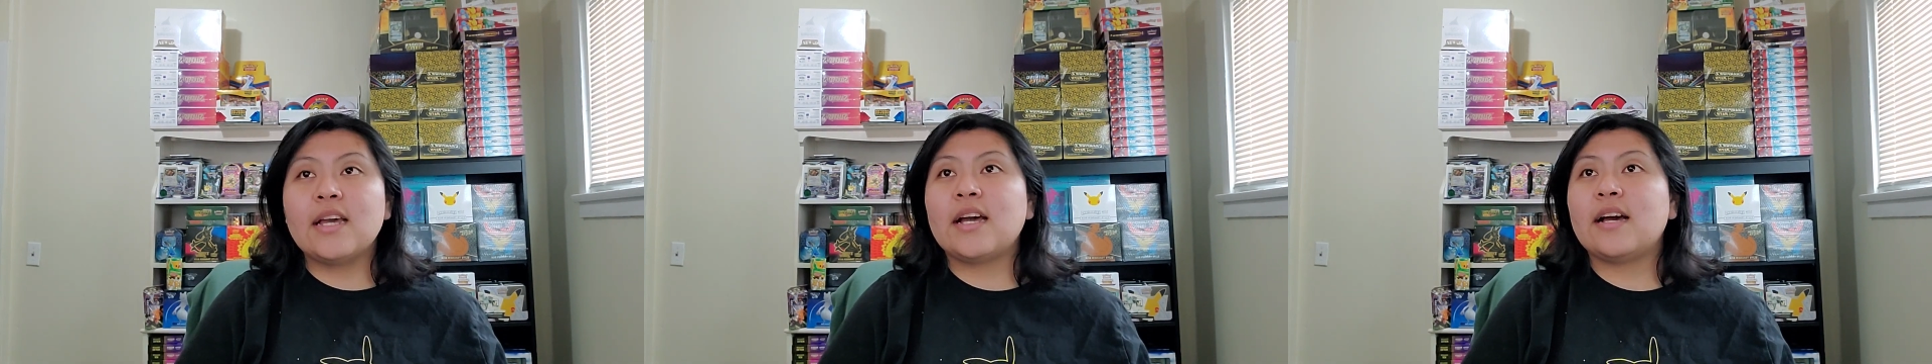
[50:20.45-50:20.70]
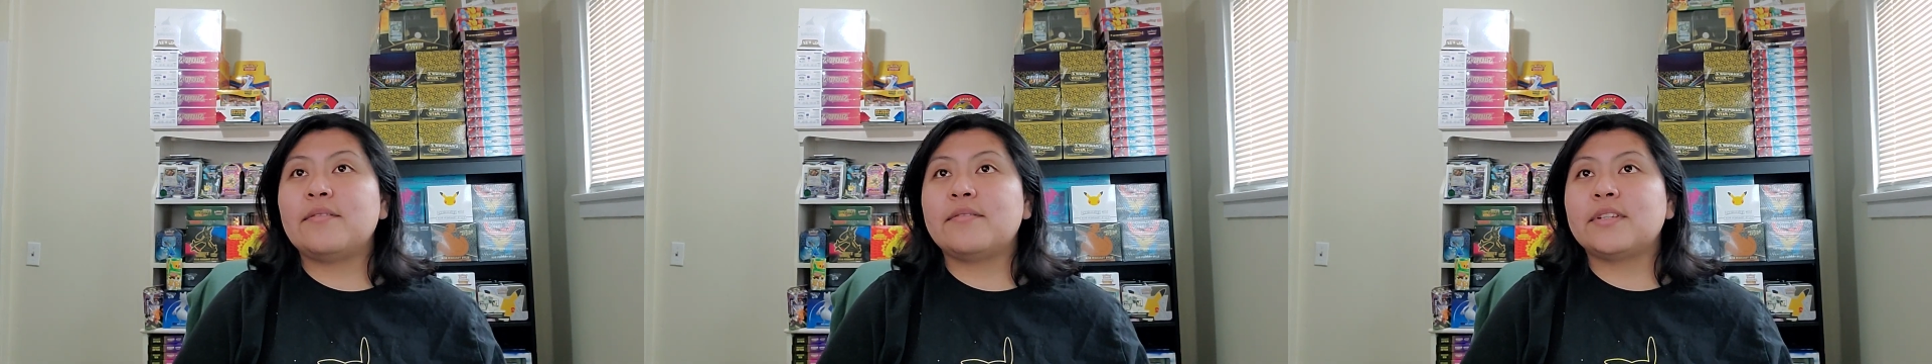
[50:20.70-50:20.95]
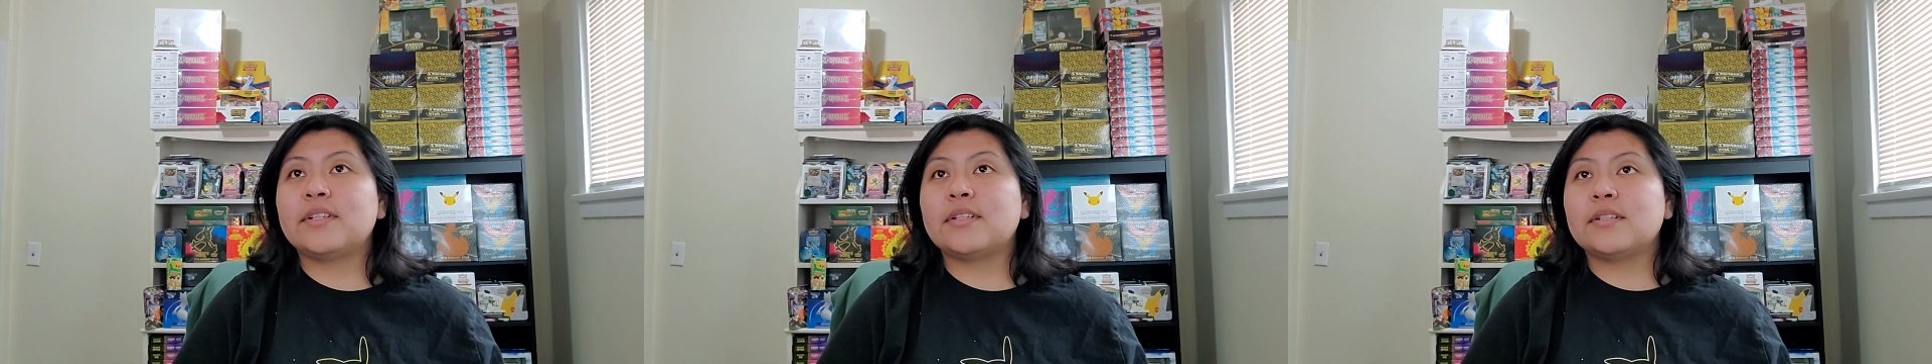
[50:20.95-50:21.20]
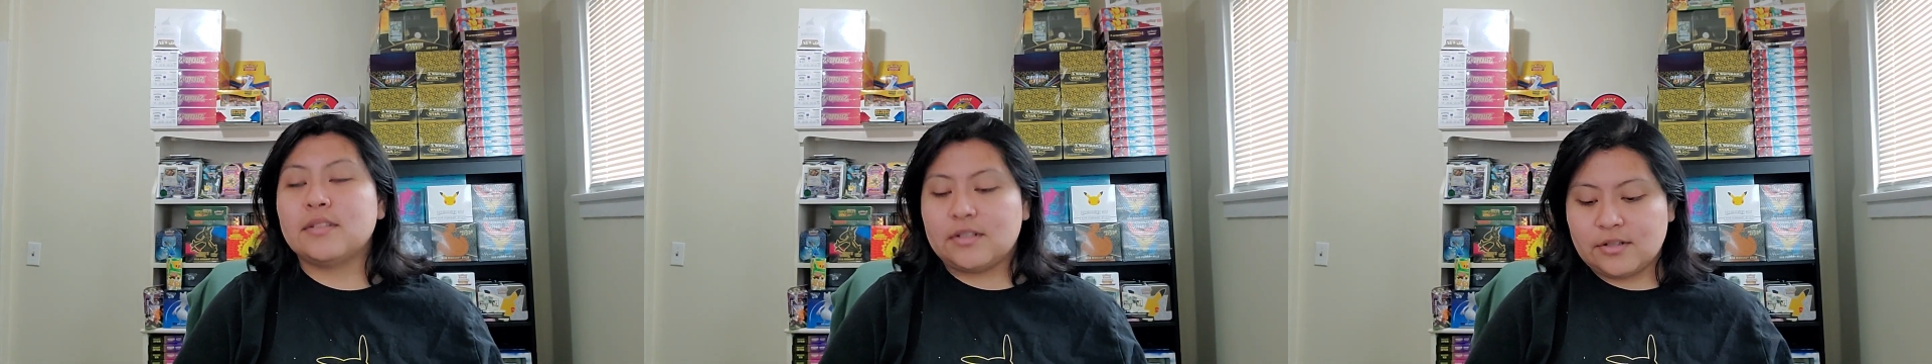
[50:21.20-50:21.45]

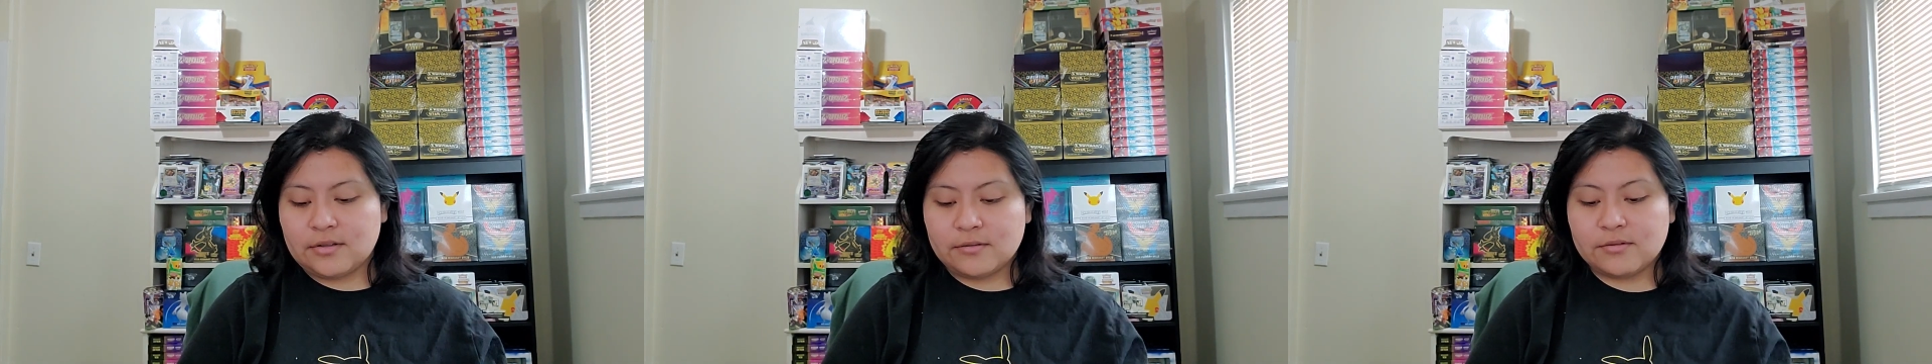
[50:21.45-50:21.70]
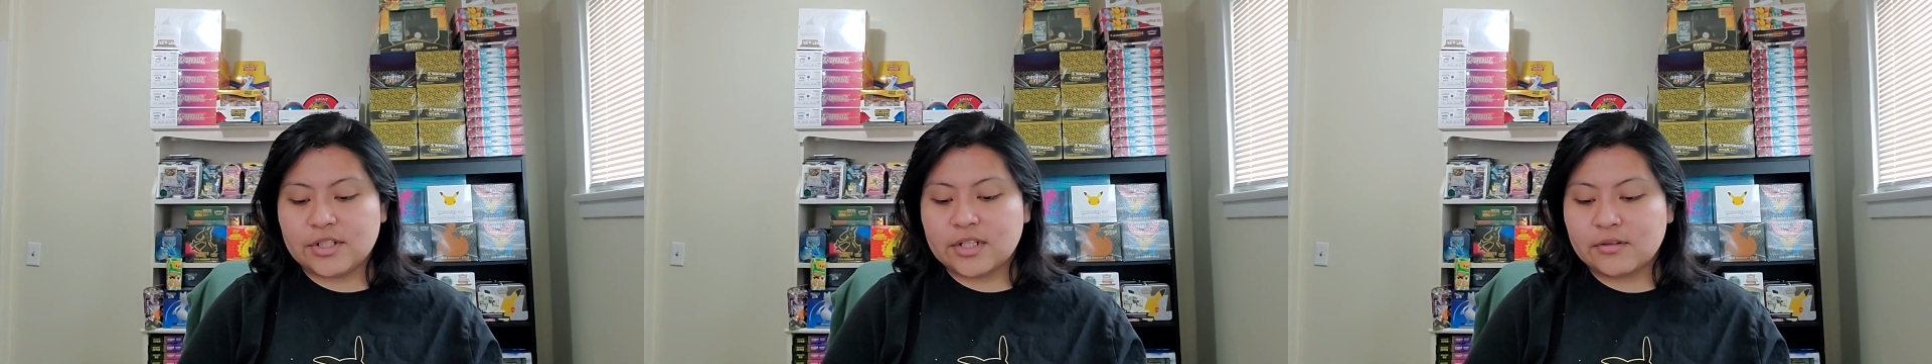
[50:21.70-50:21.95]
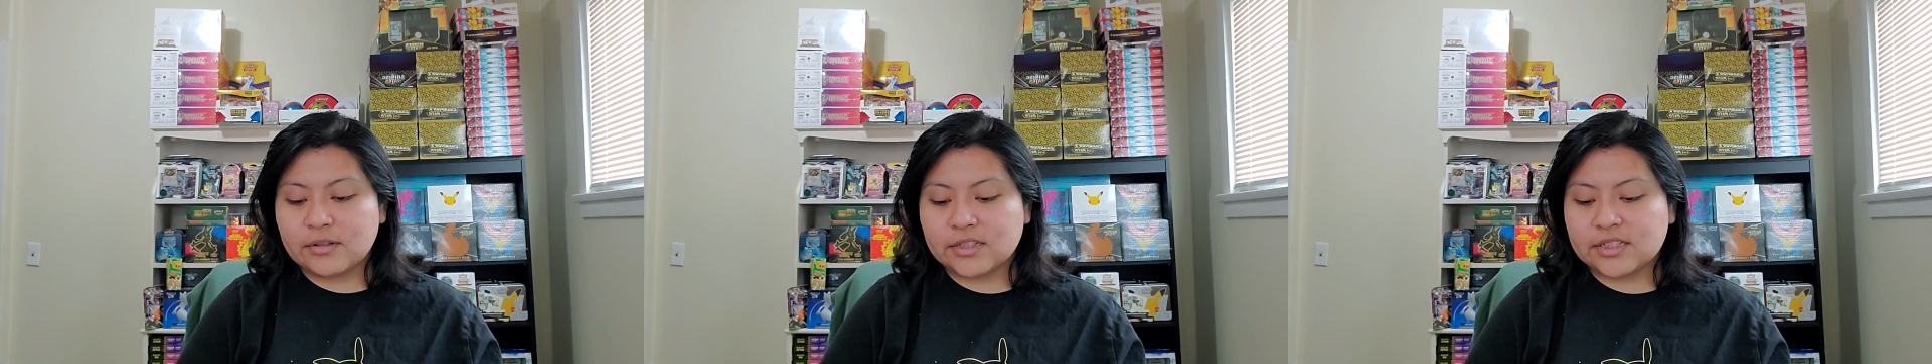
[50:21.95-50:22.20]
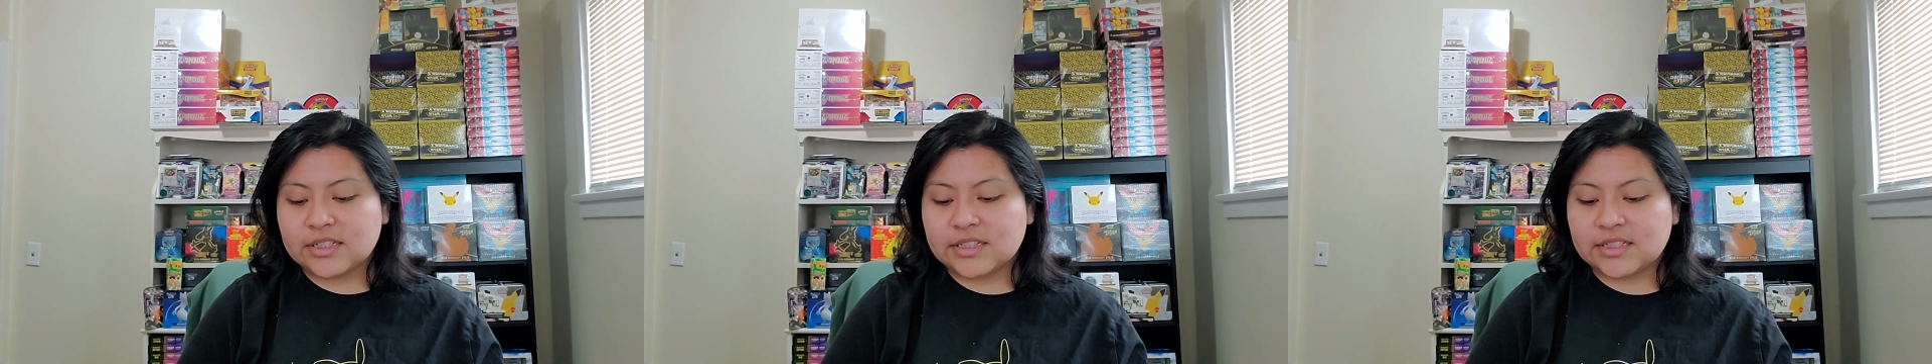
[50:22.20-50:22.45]
having no general
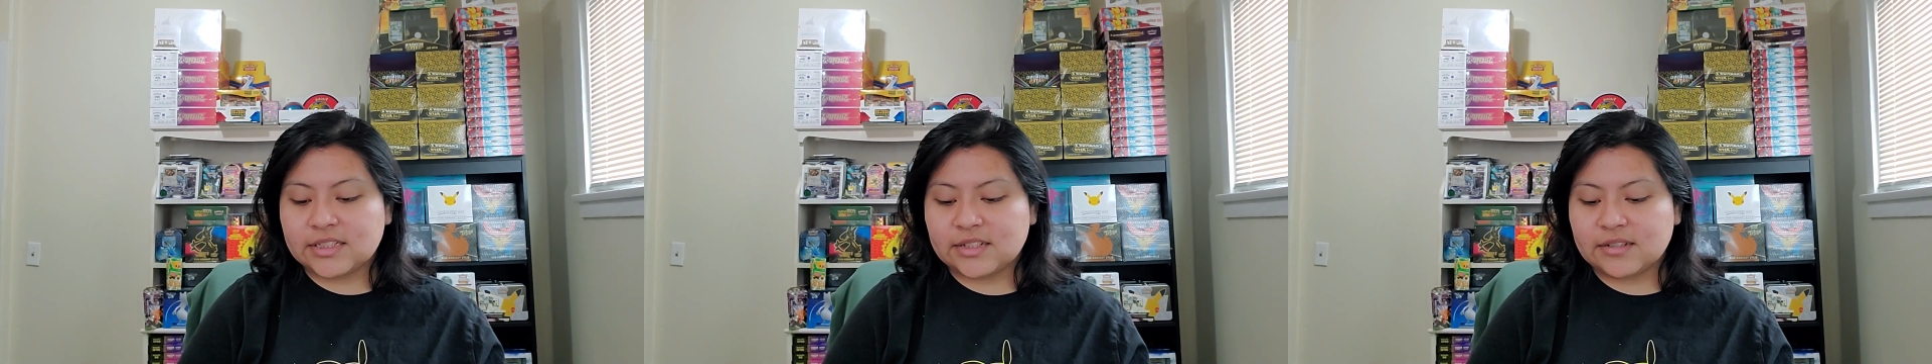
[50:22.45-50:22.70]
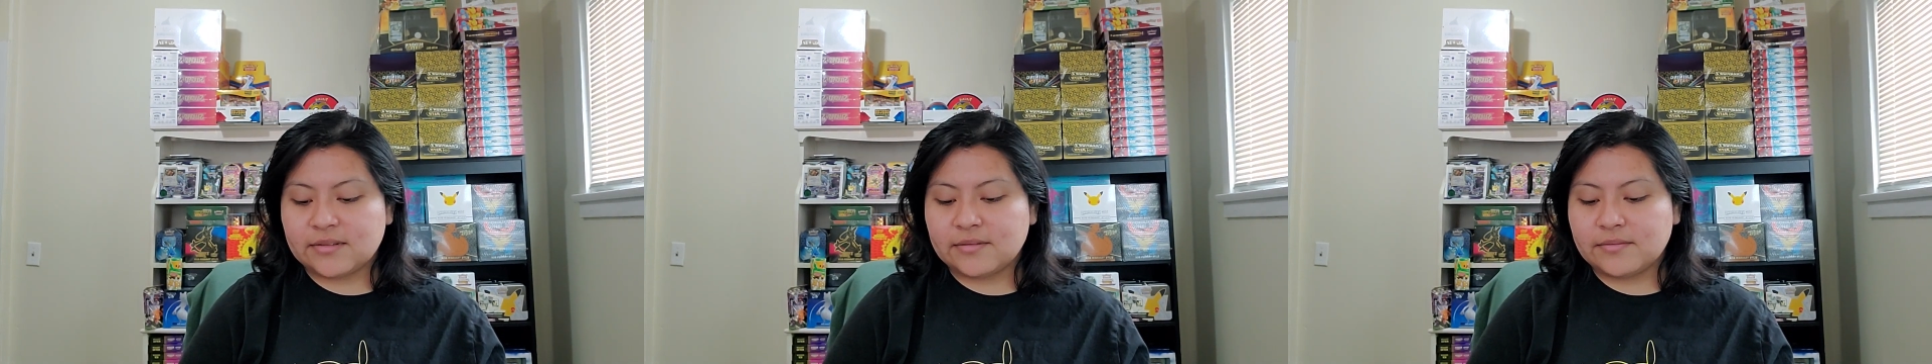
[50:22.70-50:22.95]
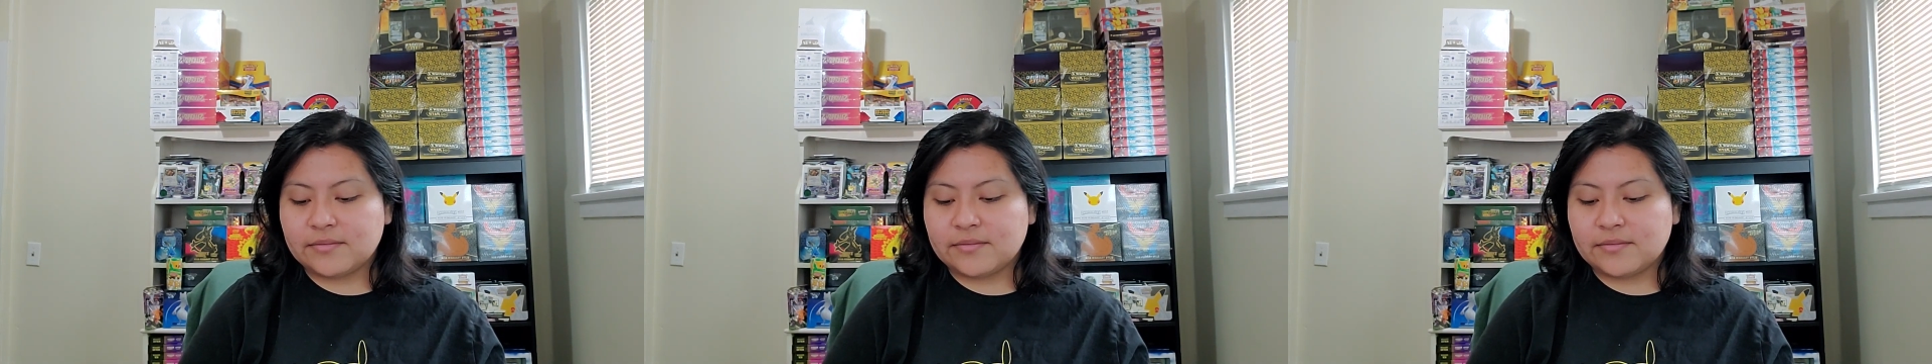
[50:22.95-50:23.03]
sense of